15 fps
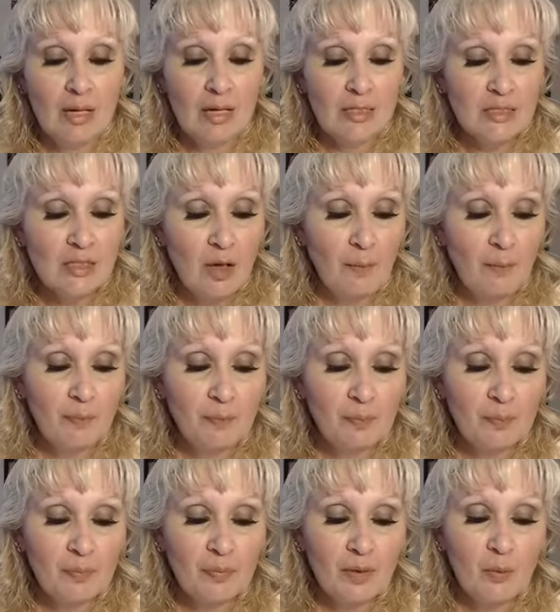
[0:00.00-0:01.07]
So
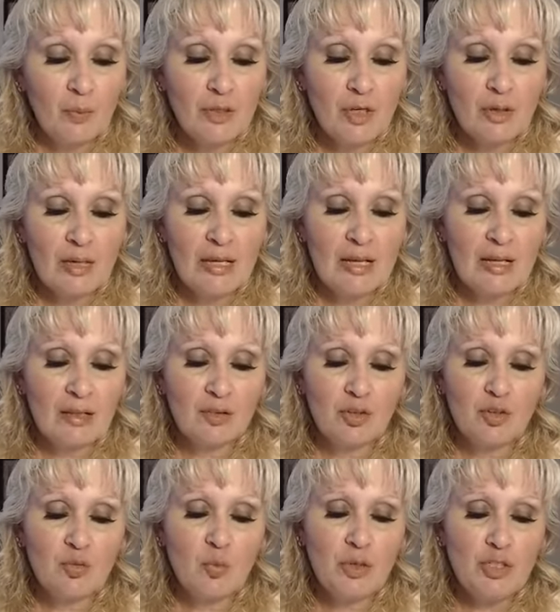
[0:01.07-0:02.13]
when you
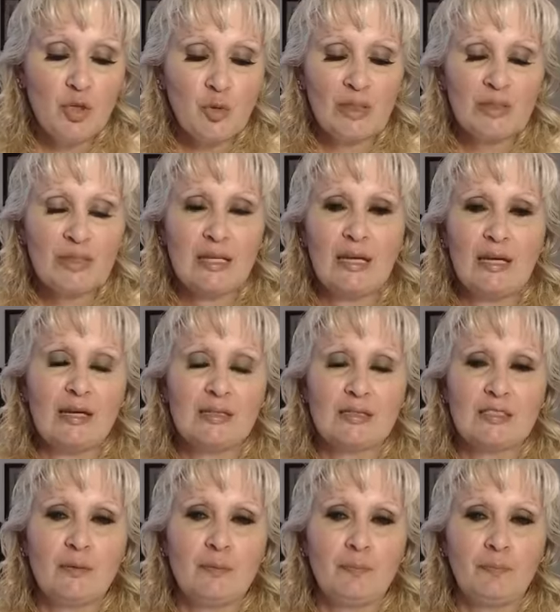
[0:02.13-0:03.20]
can get
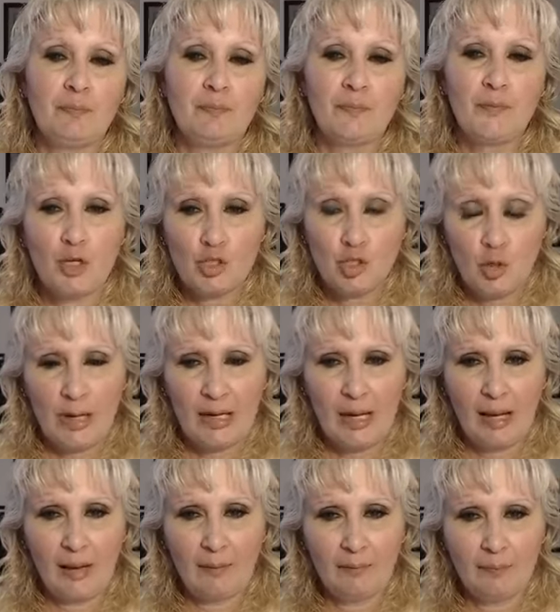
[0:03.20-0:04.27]
a training